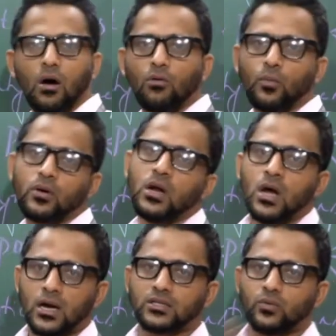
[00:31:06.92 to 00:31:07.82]
output,
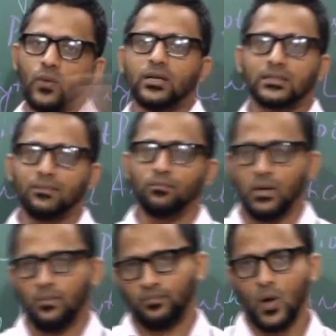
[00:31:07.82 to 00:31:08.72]
it's very
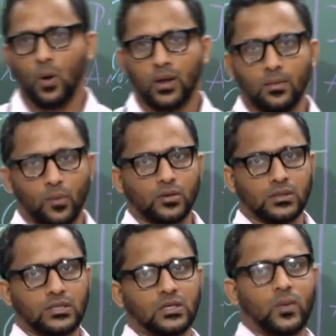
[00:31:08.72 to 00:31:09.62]
simple. Okay, the
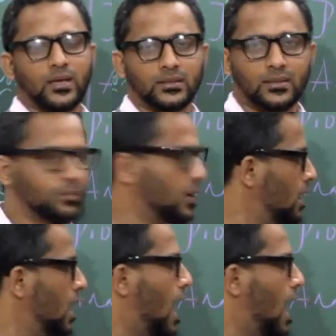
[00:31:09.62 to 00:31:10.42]
process is very simple